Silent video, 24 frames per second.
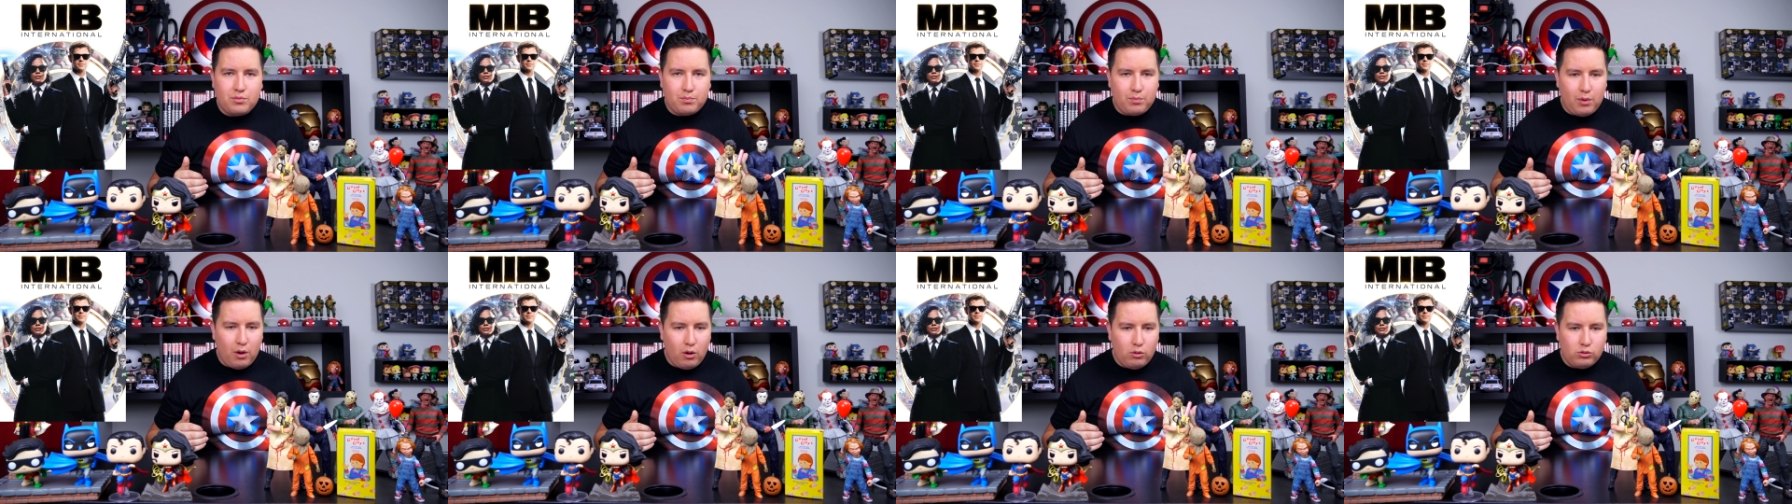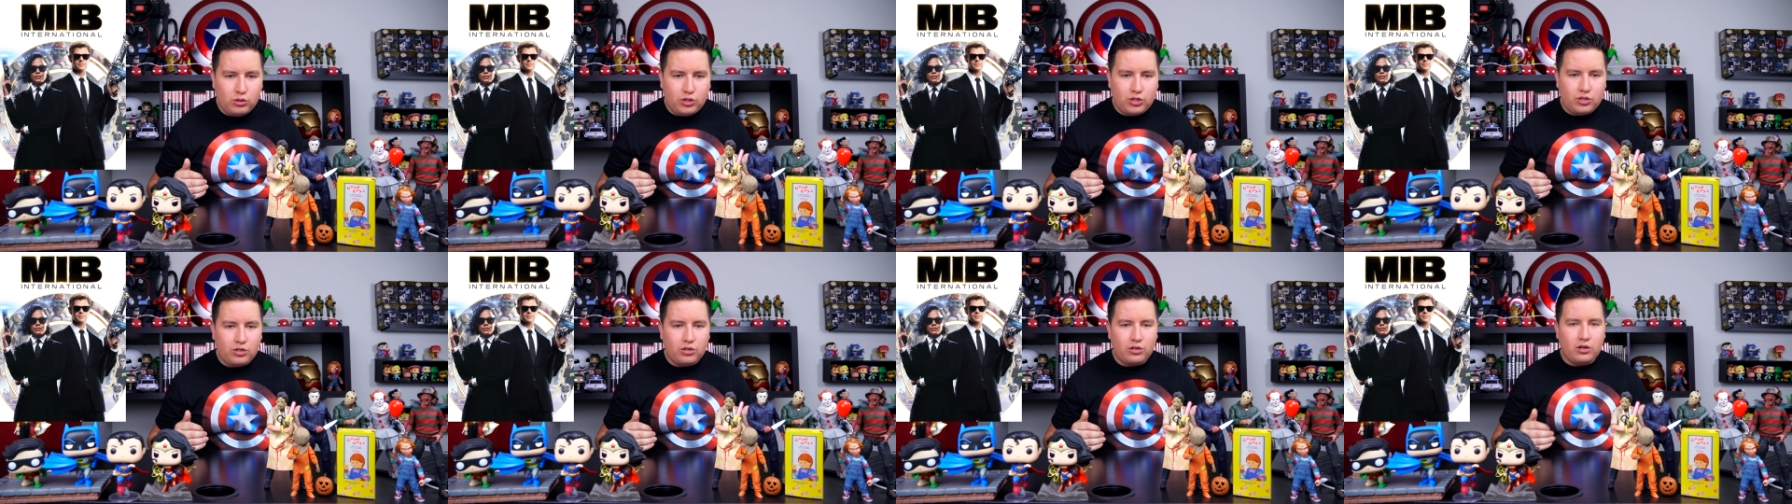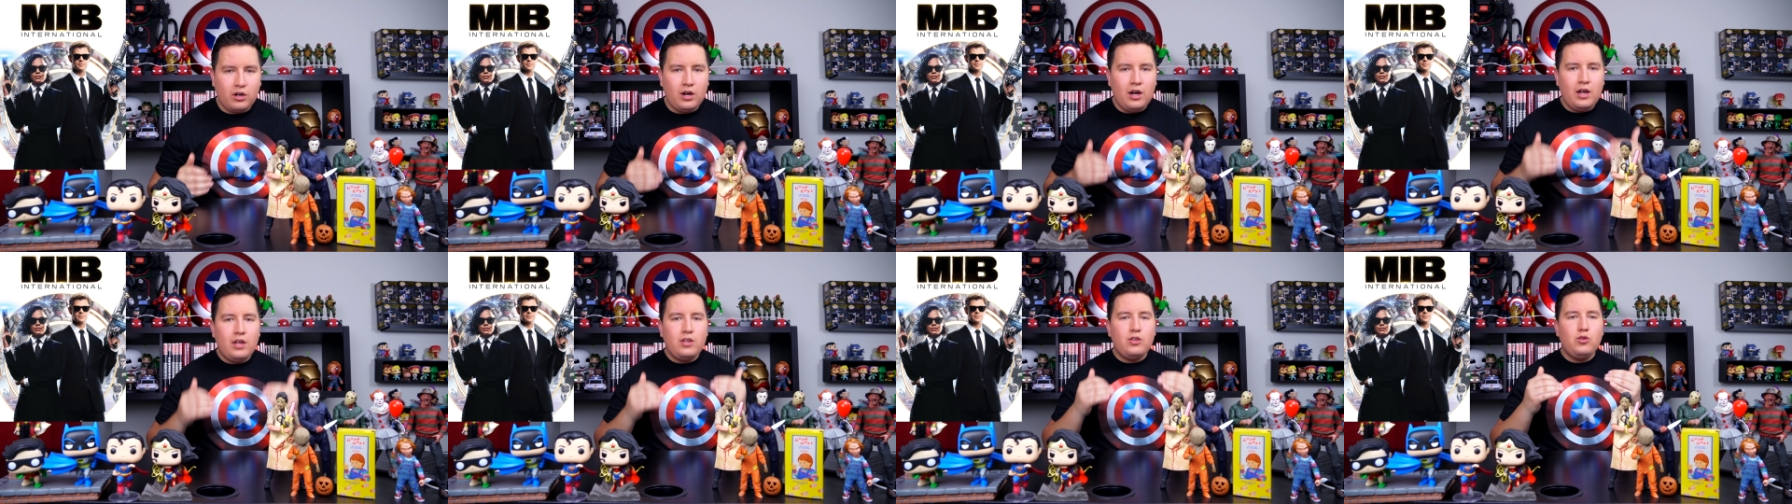
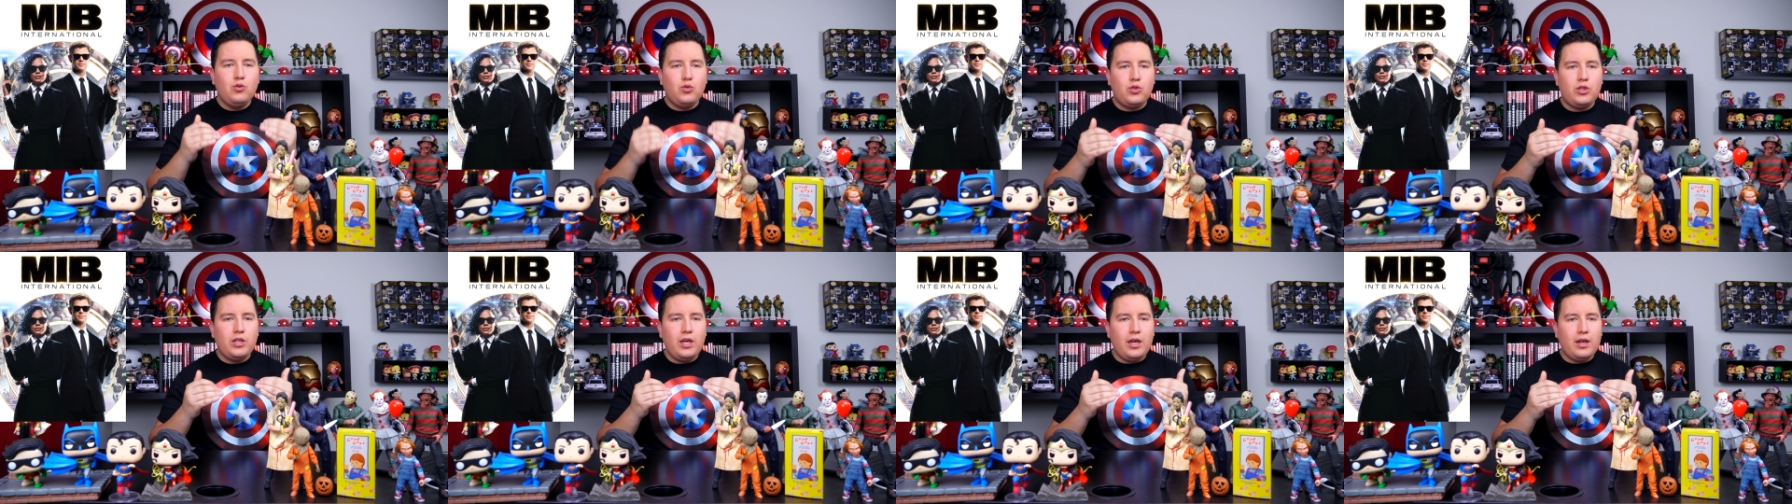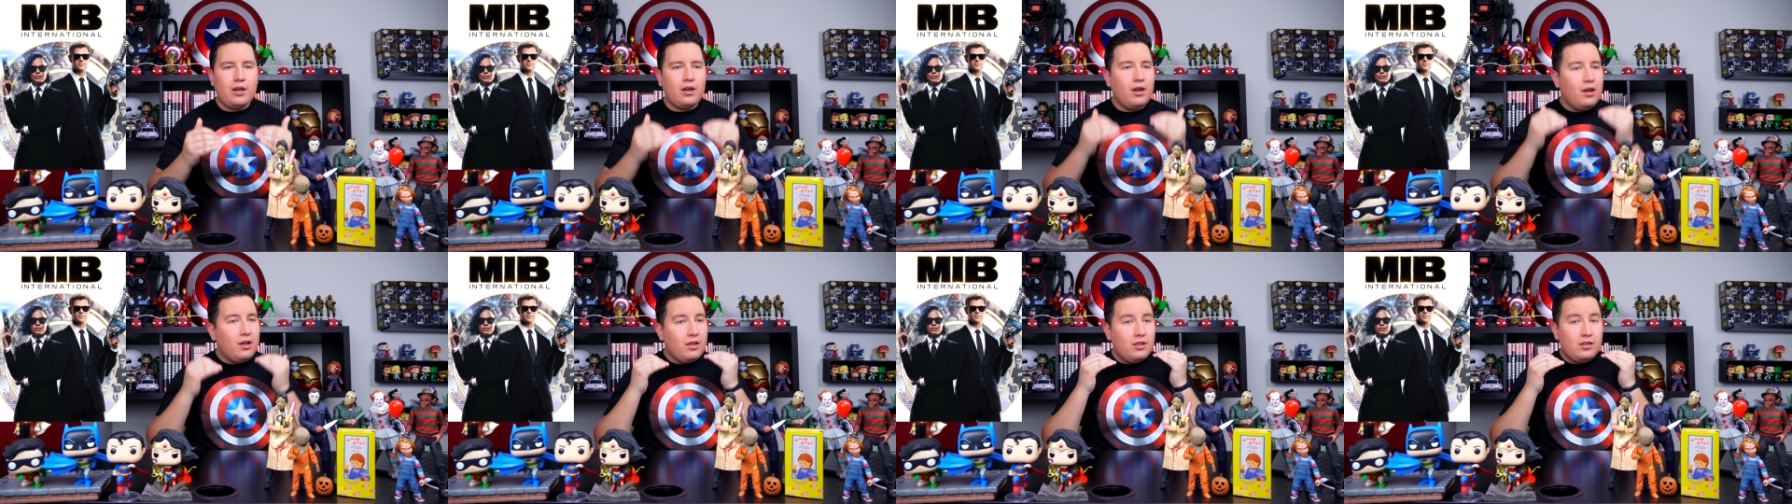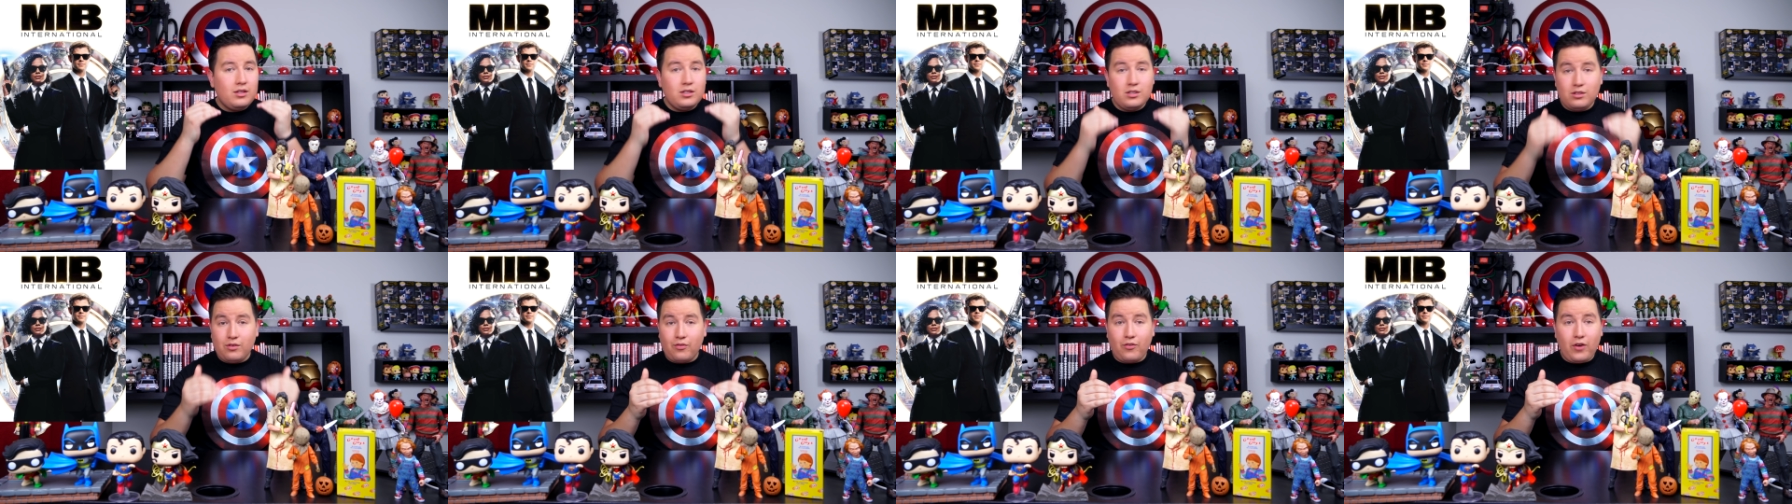poster, you think,
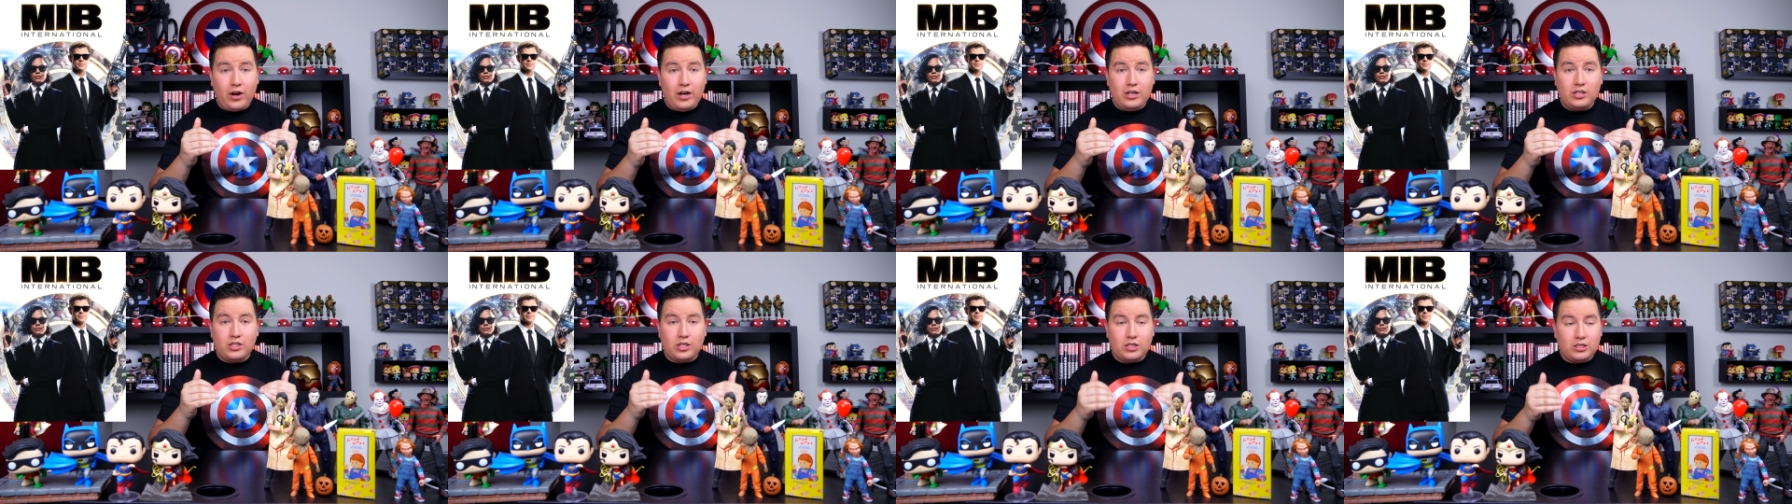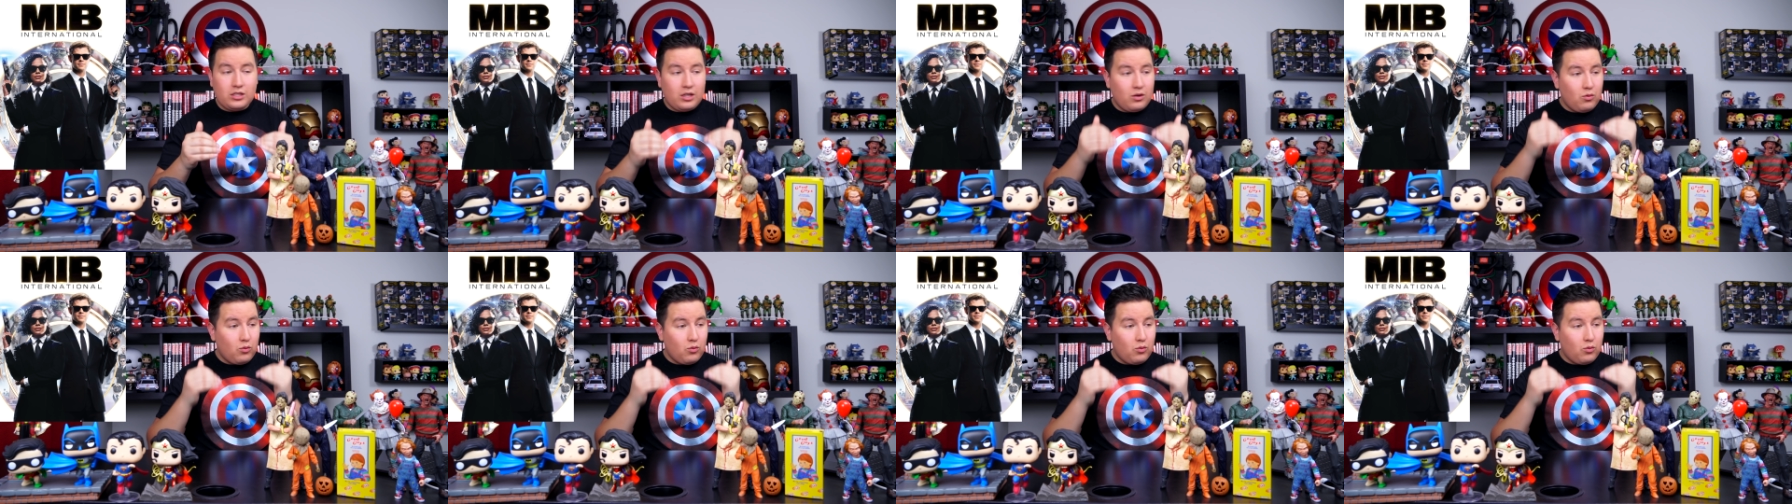this is a franchise.